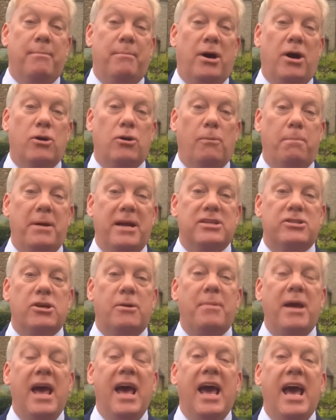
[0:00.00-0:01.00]
Markle picked
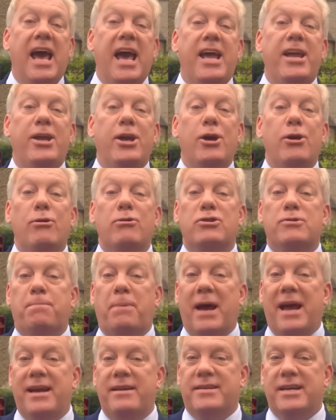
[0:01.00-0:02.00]
up a huge
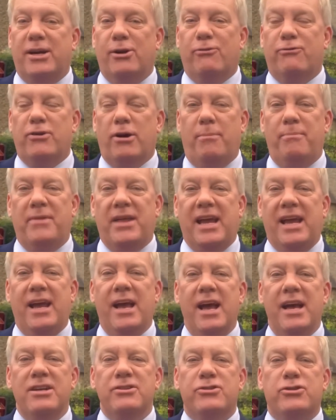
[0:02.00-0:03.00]
pay deal from the
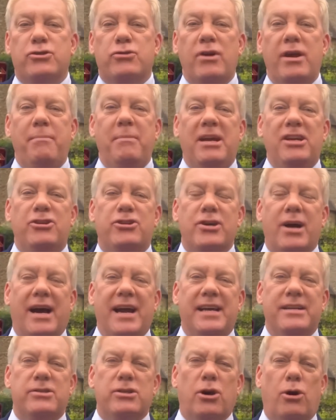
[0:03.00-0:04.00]
streaming
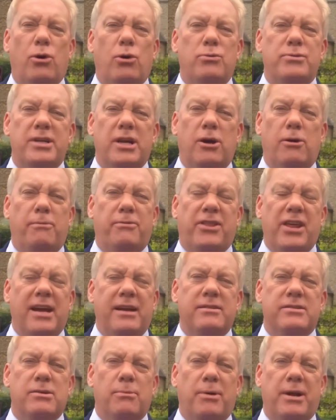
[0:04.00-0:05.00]
giants, audio
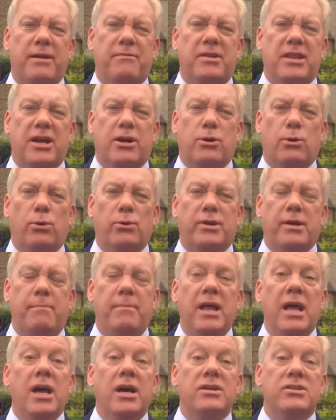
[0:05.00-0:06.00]
things, or whatever they called them,
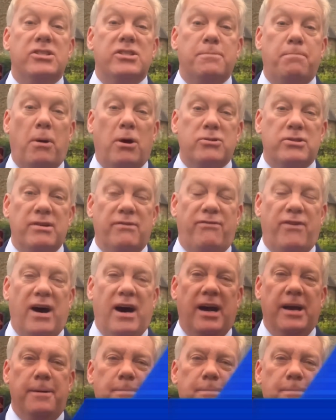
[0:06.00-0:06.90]
Spotify.